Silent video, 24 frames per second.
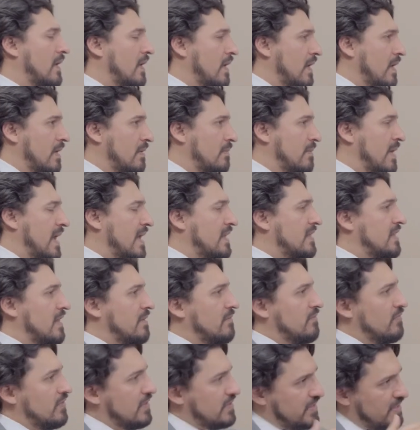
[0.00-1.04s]
mm. make
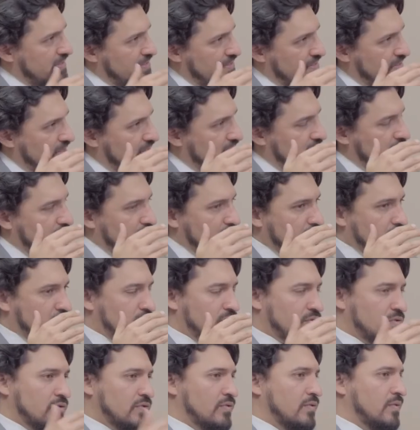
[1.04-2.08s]
them resistant
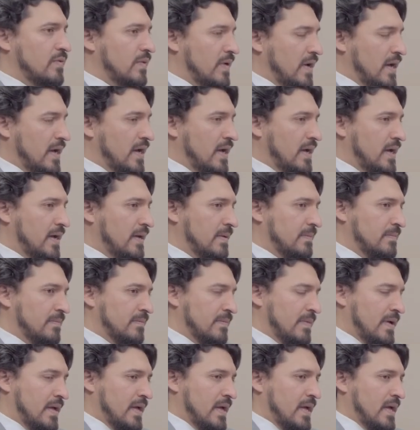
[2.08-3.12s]
to um,
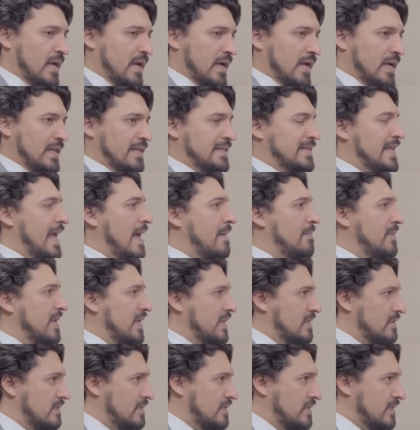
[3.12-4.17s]

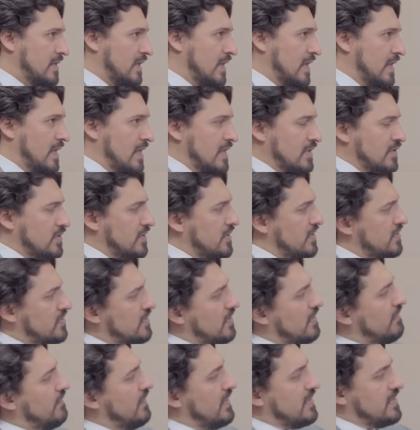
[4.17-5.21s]
contaminants. So the
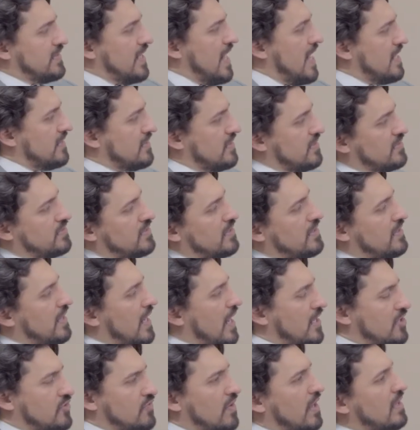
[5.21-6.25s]
surface has a certain
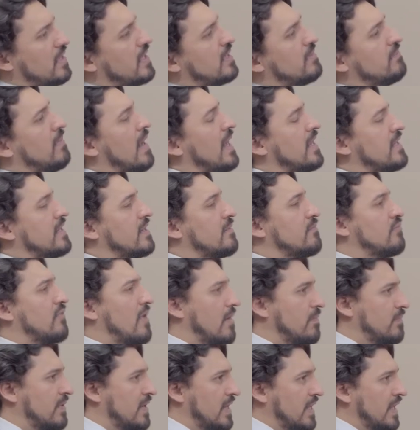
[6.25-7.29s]
hydraulic binding
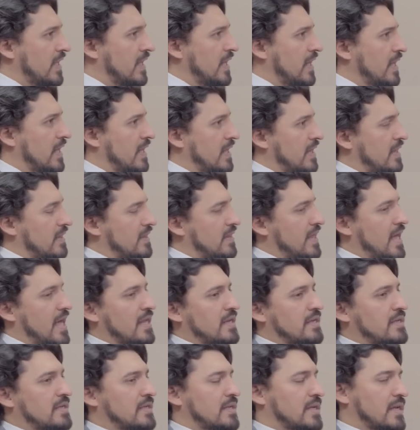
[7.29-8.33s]
property mm.
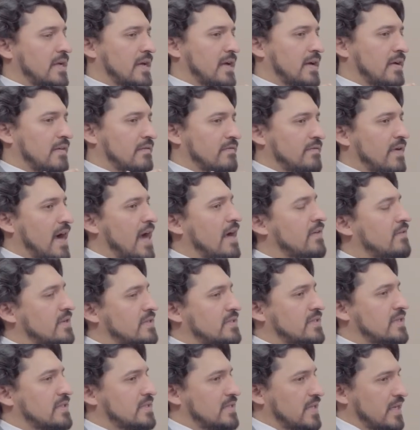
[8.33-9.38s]
that uh,
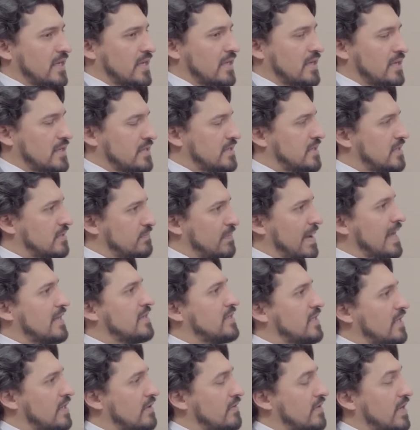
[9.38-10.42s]
viruses, illnesses,
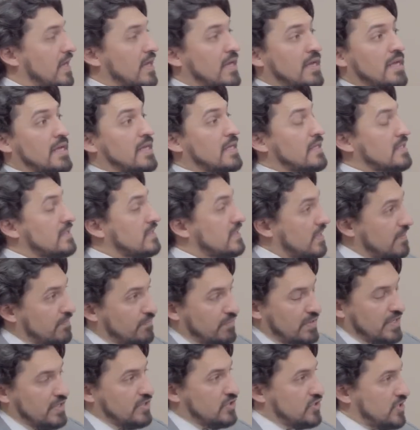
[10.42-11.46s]
bacteria
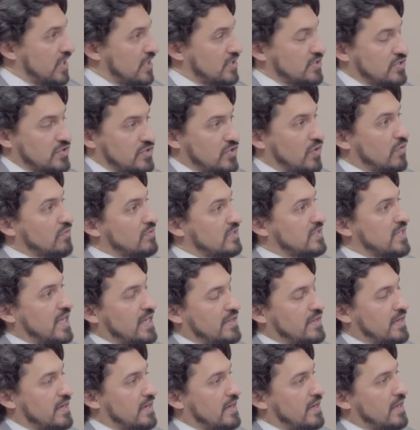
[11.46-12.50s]
simply just don't stay
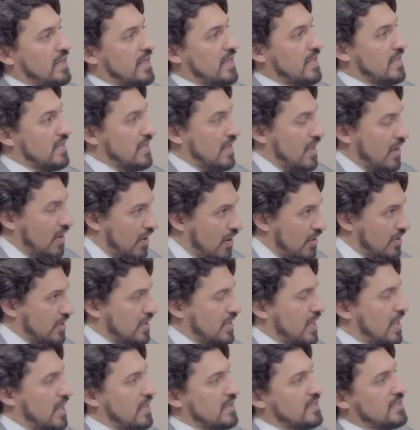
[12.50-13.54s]
there. Really? On
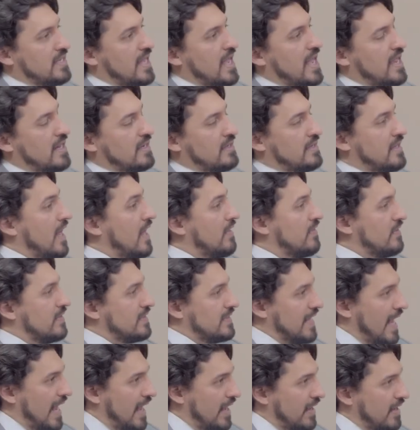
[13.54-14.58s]
contact, they either
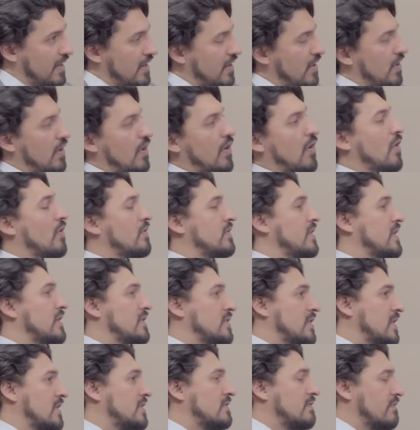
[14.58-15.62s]
die or they
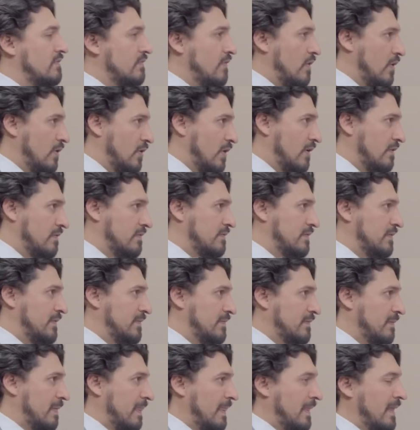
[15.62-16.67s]
just fall off.
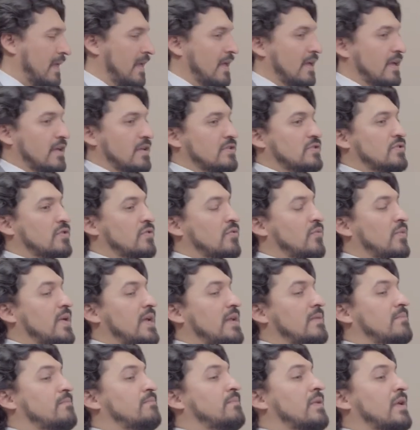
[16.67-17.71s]
Really? So we
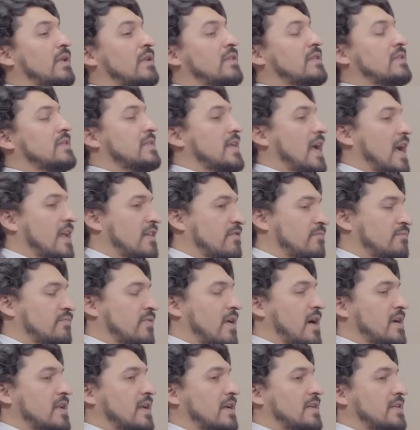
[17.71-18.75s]
built this kind of
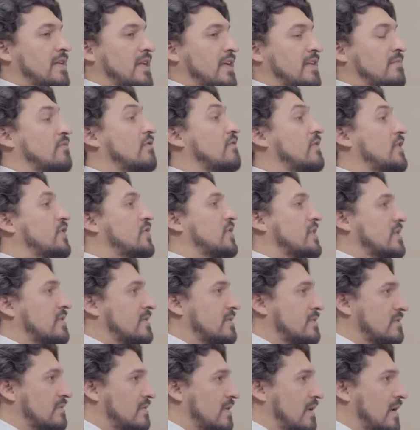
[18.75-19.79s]
product in
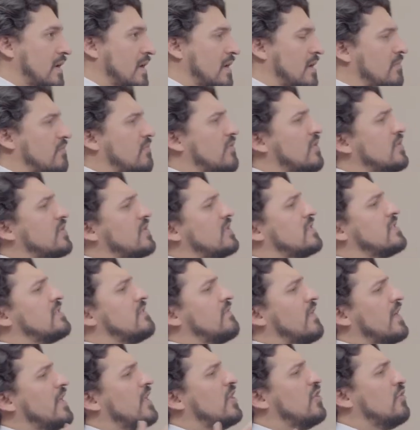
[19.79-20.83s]
Mauritius. Mauritius is a
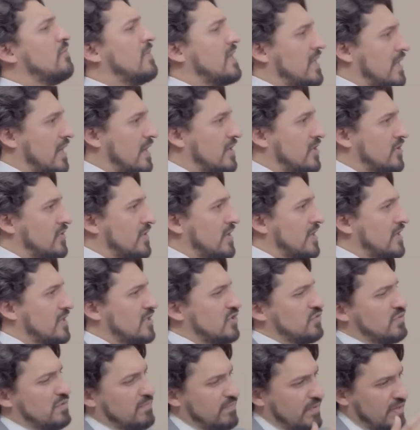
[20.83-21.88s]
very humid country.
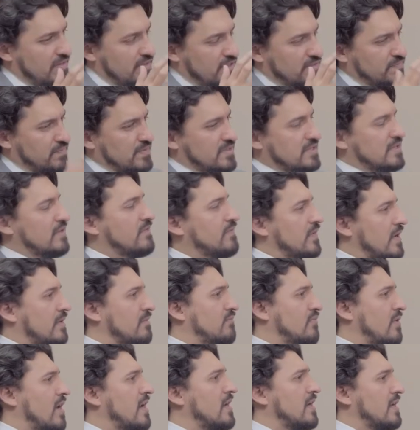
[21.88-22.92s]
So we built a specific
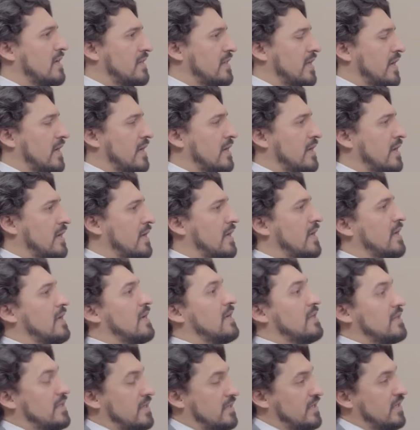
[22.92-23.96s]
product there
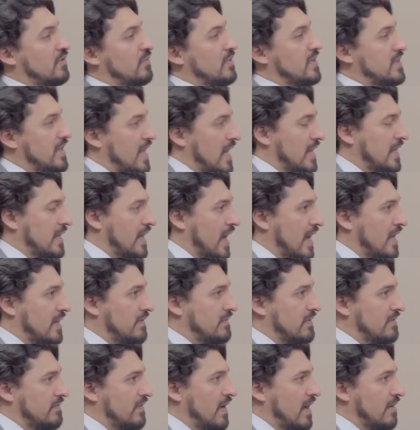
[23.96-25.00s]
to deal with that kind of
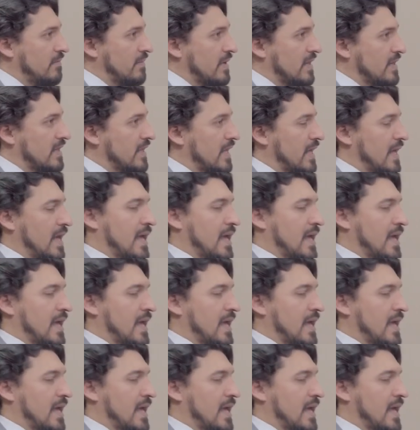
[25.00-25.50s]
environment.